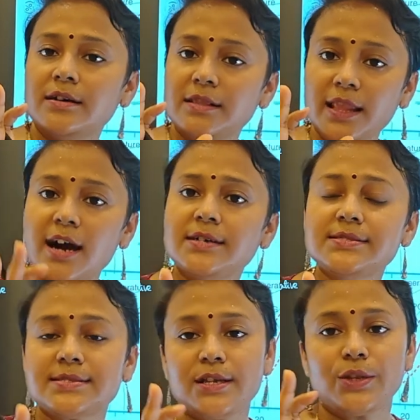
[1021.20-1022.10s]

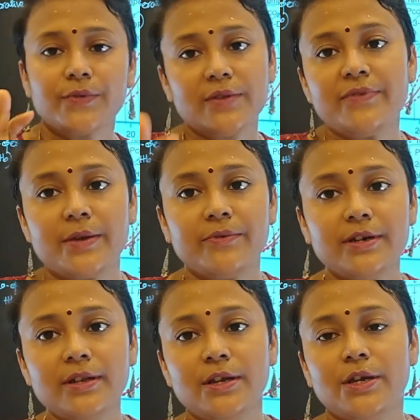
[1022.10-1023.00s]
lungs, it will favor
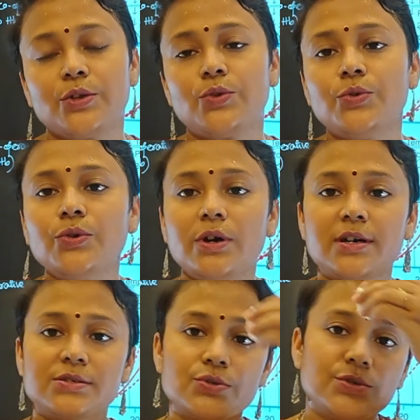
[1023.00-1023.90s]
to
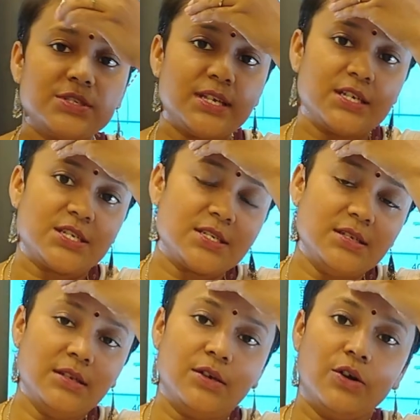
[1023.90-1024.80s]

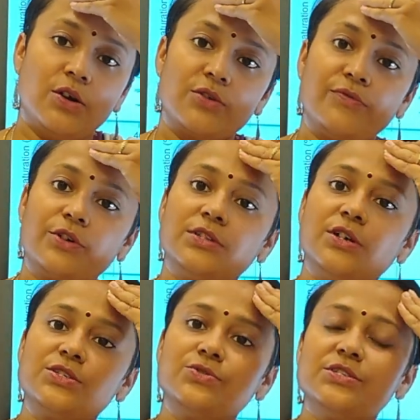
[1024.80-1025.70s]
association or for the
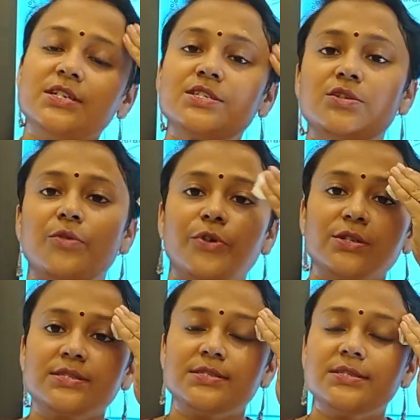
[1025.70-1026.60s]
association of
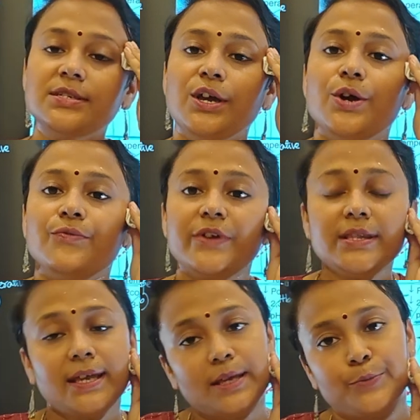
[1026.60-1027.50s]
oxygen with
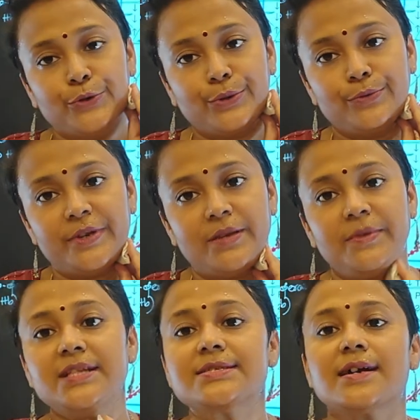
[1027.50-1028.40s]
hemoglobin,
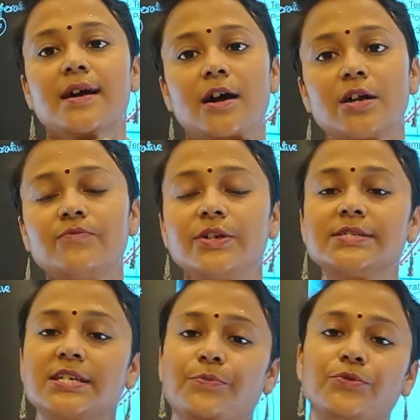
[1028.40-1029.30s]
means the curve will
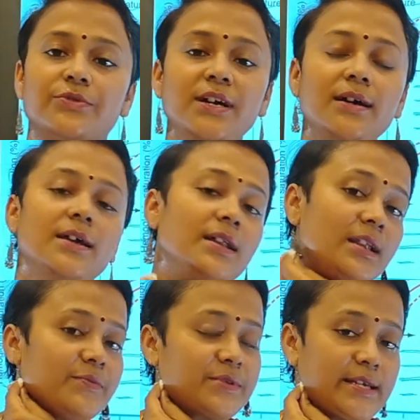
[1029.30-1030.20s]
shift to the
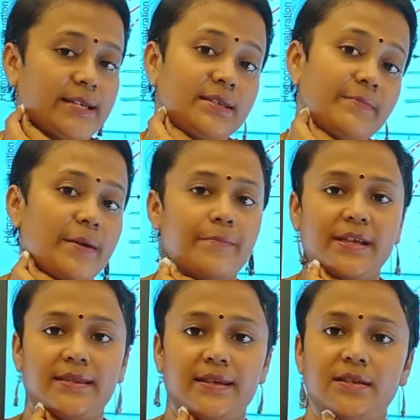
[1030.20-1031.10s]
left side.
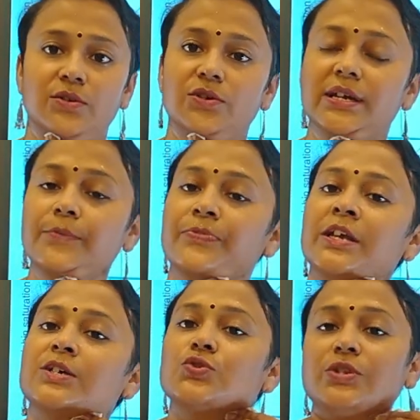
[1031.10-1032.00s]
Remember that. Okay,
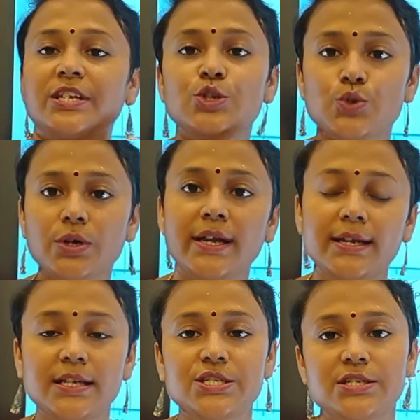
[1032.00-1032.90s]
so tissue
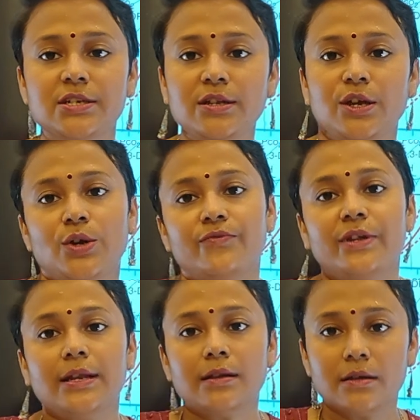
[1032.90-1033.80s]
condition
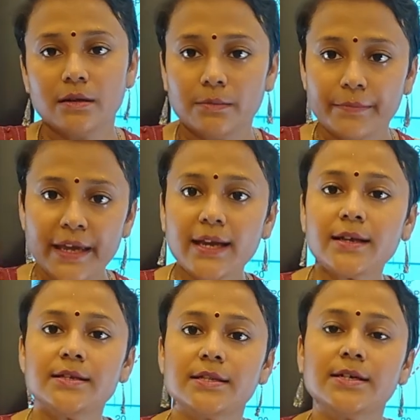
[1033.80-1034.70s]
will make
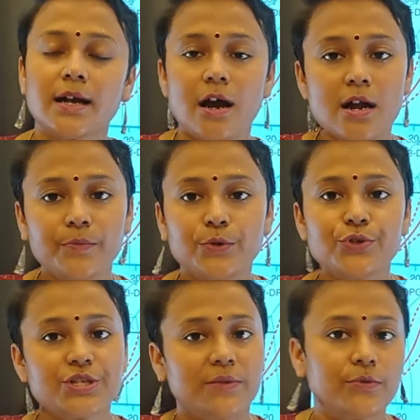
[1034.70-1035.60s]
the curve to
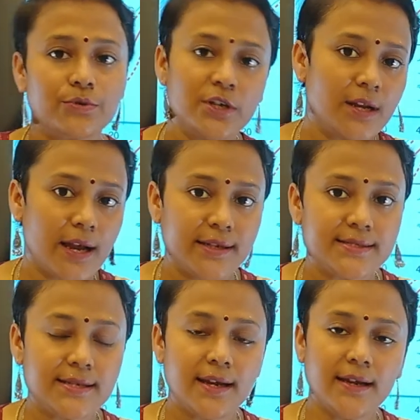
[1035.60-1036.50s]
shift to the right
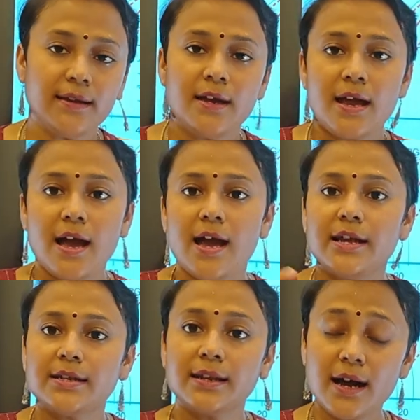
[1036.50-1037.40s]
side,
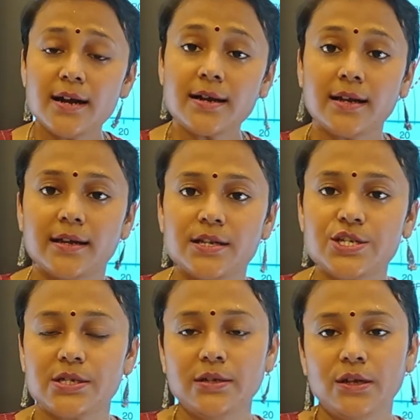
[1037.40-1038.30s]
and lung
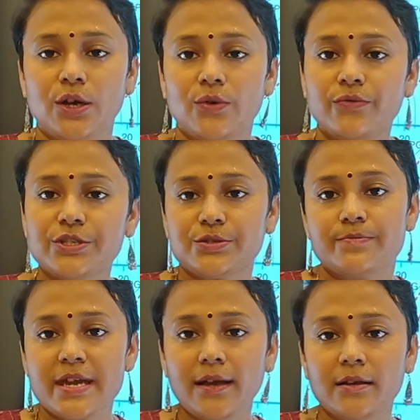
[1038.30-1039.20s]
condition which
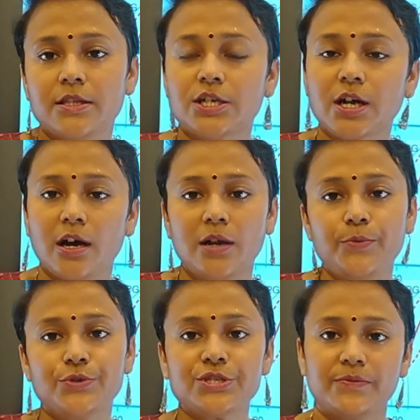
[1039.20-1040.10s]
make the curve
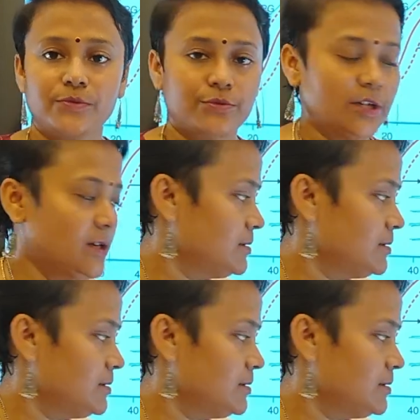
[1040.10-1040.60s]
to shift to the